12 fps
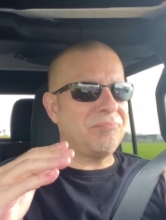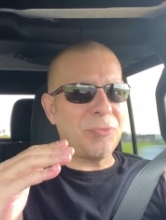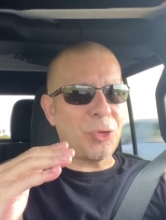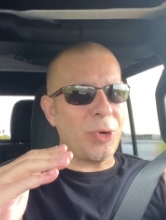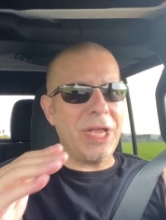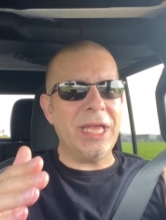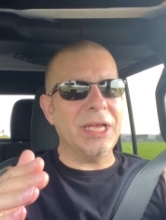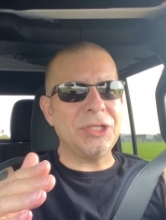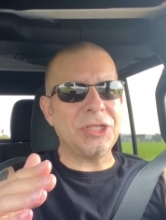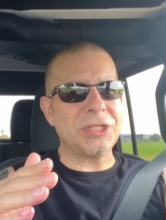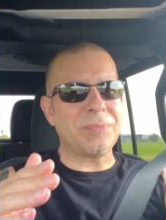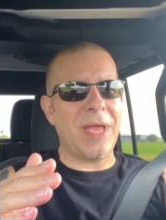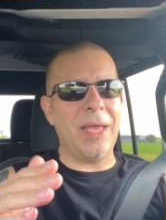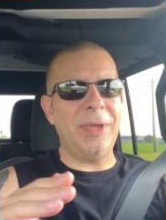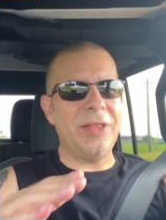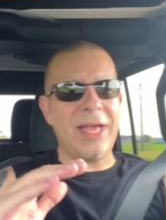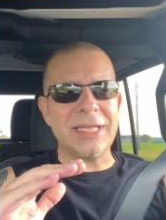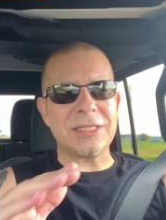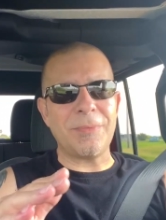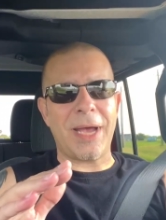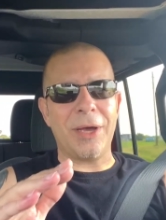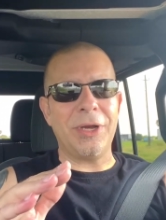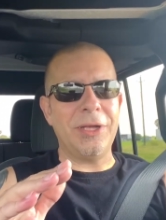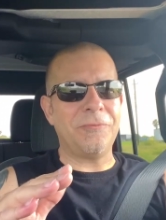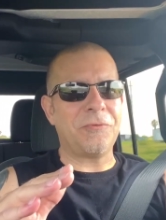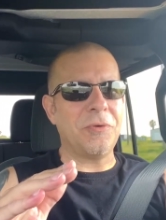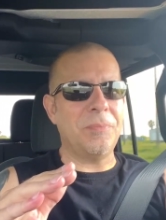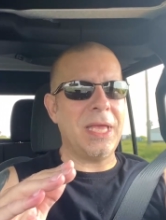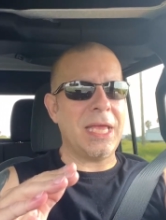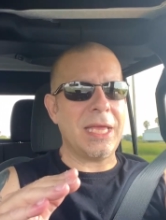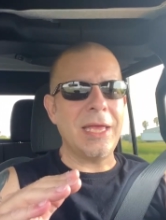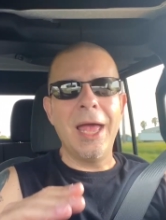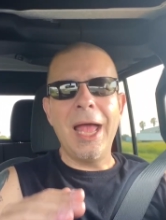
3 inches maybe. That's about it for me.